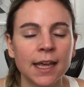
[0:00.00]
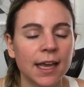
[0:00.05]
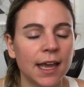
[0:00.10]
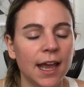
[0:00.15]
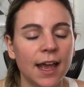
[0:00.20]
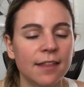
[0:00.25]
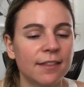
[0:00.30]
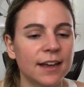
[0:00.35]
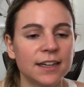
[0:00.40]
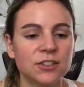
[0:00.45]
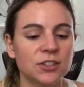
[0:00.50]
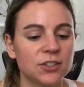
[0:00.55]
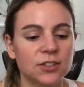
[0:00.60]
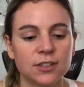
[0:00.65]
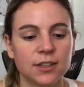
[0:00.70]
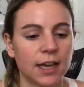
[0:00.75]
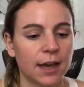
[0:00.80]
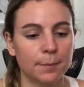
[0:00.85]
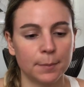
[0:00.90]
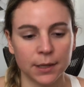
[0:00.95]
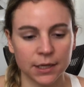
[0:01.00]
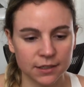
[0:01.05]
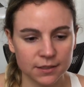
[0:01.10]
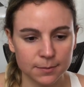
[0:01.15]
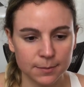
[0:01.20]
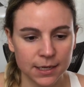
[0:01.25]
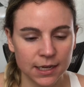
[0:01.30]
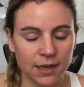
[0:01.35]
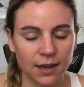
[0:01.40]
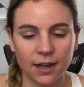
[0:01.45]
And that bugs
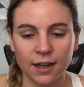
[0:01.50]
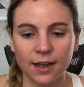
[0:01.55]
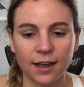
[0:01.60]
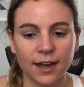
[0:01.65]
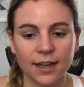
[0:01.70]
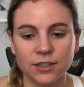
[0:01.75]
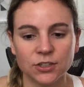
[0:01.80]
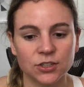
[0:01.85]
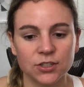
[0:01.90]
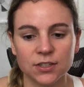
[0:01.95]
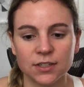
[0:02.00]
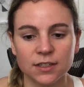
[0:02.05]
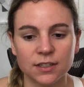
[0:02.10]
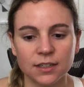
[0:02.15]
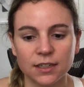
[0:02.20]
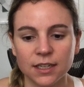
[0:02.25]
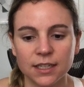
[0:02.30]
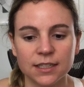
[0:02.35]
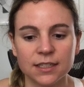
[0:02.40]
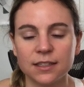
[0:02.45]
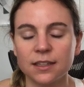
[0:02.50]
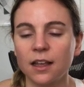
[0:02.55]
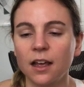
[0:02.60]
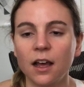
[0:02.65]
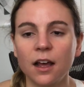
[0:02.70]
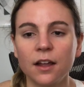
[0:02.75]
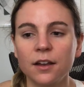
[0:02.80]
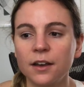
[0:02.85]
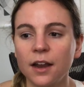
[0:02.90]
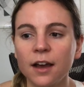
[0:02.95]
me. I it's
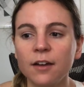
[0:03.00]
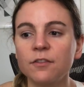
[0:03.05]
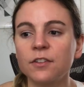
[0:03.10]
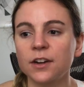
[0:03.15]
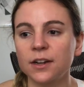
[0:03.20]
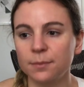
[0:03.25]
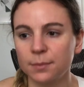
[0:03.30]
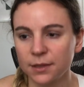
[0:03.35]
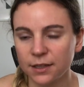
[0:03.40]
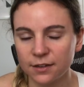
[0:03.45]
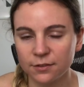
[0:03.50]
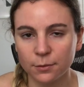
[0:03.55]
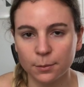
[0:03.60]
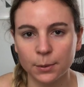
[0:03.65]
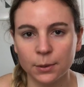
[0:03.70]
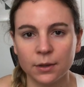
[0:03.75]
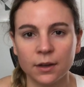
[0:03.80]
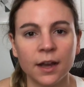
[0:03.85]
not very believable.